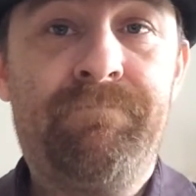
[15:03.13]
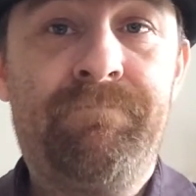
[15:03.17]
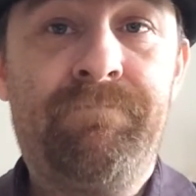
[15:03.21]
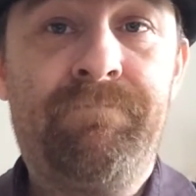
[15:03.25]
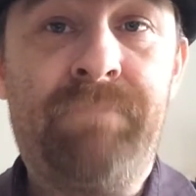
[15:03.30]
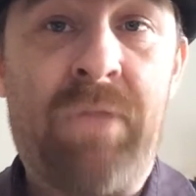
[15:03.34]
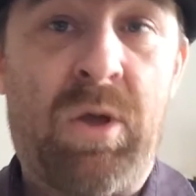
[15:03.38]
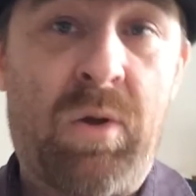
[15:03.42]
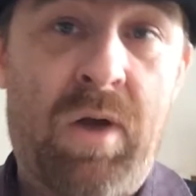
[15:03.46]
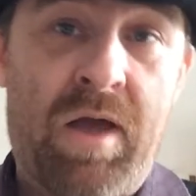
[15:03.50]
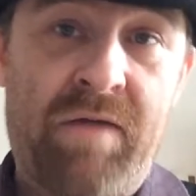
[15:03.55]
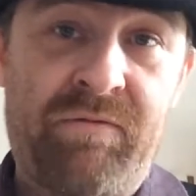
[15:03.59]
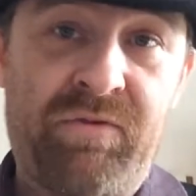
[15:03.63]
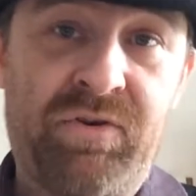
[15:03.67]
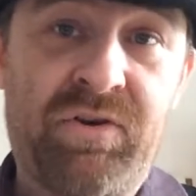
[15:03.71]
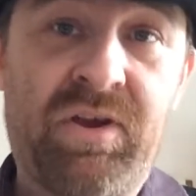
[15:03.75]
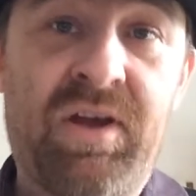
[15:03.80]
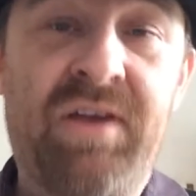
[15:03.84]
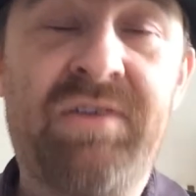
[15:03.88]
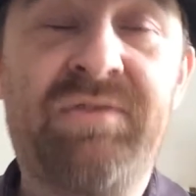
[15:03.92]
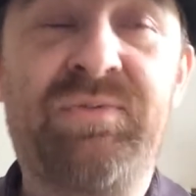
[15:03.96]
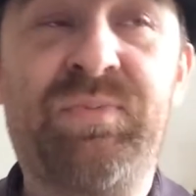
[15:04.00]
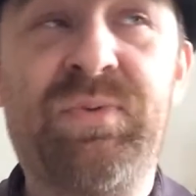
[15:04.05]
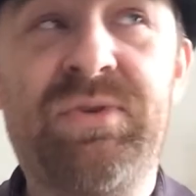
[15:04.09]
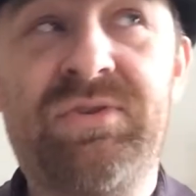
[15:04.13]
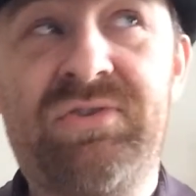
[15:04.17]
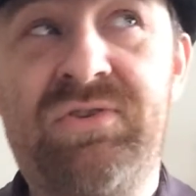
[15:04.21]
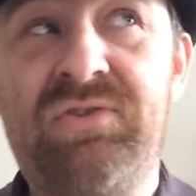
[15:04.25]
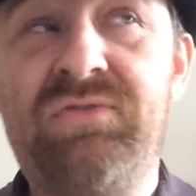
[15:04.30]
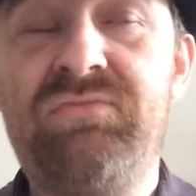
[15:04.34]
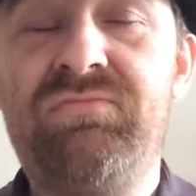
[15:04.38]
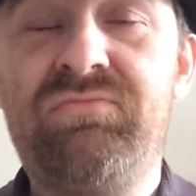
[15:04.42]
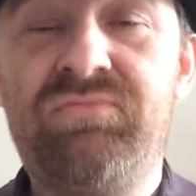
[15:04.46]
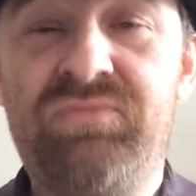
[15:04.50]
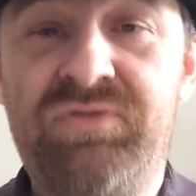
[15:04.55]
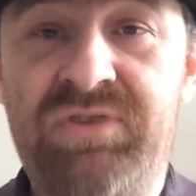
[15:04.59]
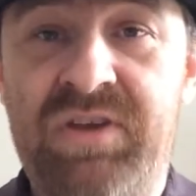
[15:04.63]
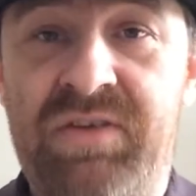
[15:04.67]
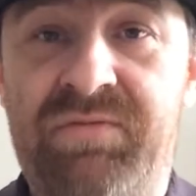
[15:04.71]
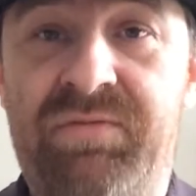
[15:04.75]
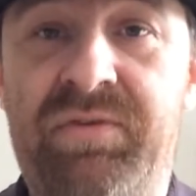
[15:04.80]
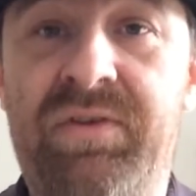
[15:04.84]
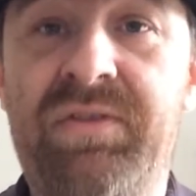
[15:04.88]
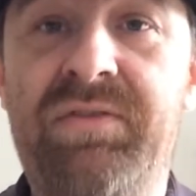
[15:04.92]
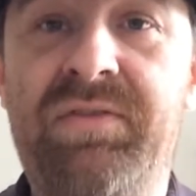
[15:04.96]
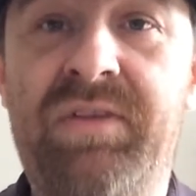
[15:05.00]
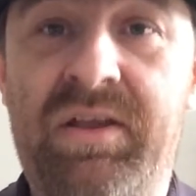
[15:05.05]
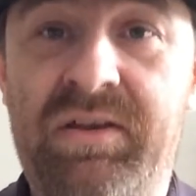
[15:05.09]
Now, advertisements are
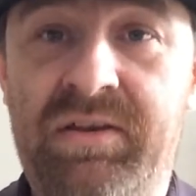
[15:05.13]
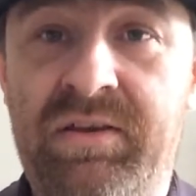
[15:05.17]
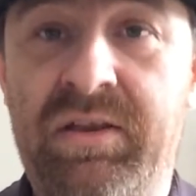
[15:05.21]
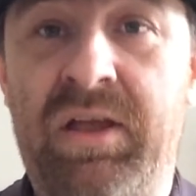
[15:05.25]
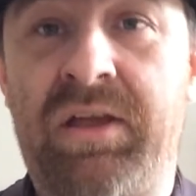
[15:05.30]
different.